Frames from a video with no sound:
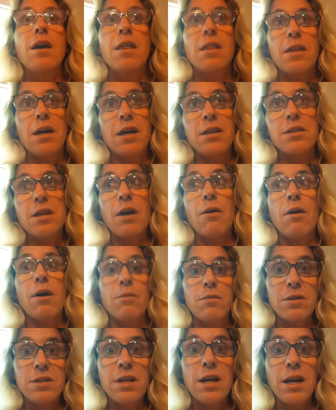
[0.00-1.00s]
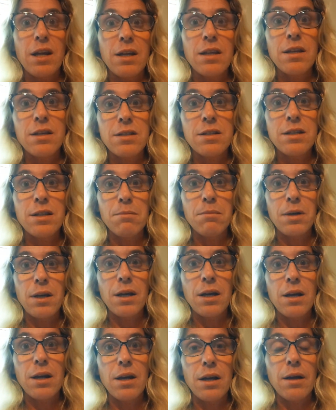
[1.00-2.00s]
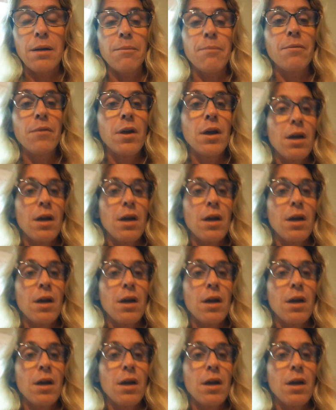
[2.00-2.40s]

That's how I was taking this in the beginning.